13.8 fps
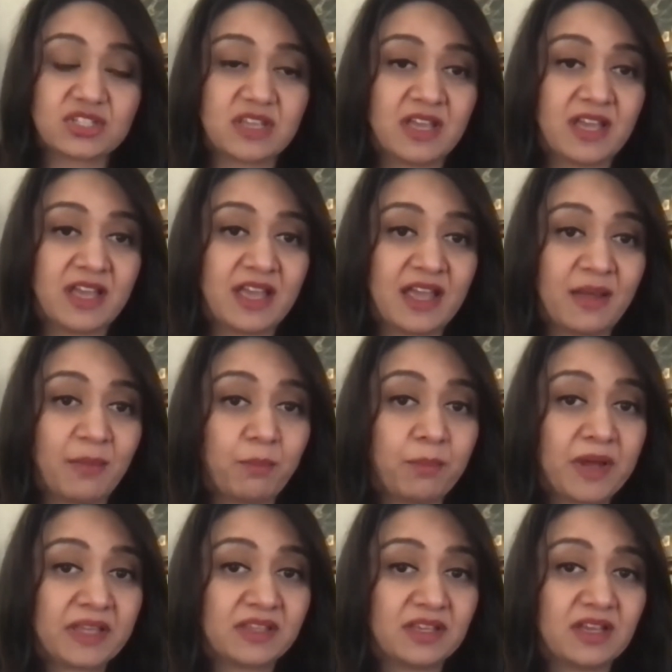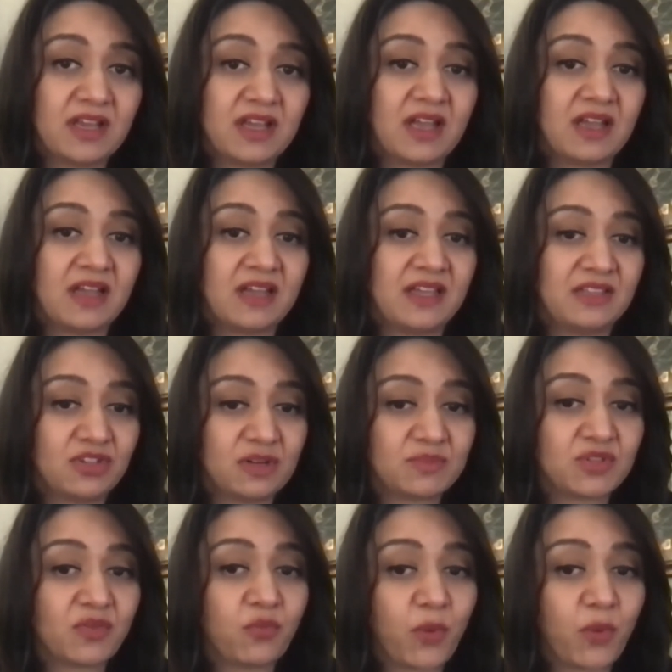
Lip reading: But in terms of